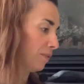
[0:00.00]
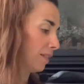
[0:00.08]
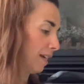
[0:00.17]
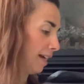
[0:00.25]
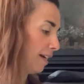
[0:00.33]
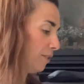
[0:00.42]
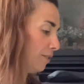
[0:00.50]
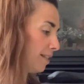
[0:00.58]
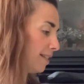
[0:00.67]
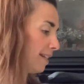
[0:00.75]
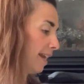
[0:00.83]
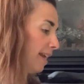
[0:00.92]

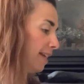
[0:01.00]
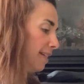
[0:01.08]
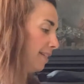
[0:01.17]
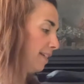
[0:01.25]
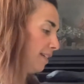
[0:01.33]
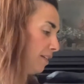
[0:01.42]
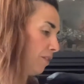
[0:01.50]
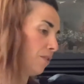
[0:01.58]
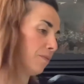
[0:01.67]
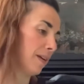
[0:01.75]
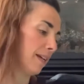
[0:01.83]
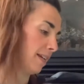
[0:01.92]
Outstanding in the
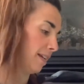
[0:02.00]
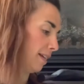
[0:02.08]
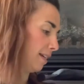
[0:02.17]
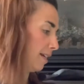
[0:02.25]
rain.